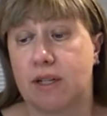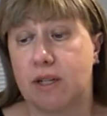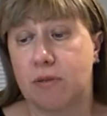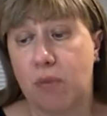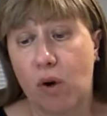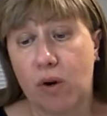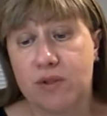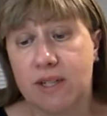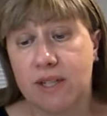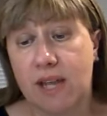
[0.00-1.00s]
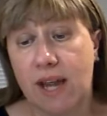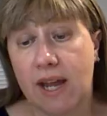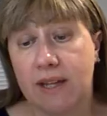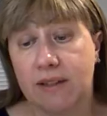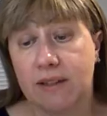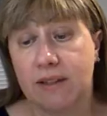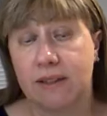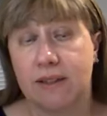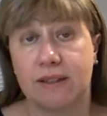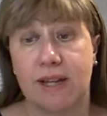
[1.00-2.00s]
He paused again,
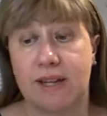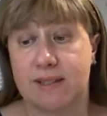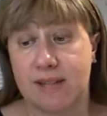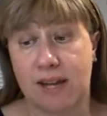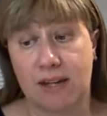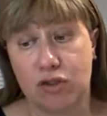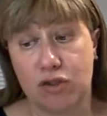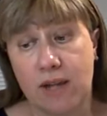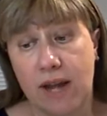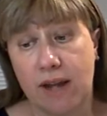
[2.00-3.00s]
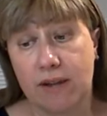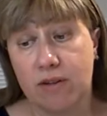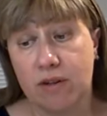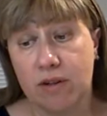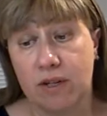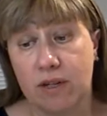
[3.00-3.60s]
they sang together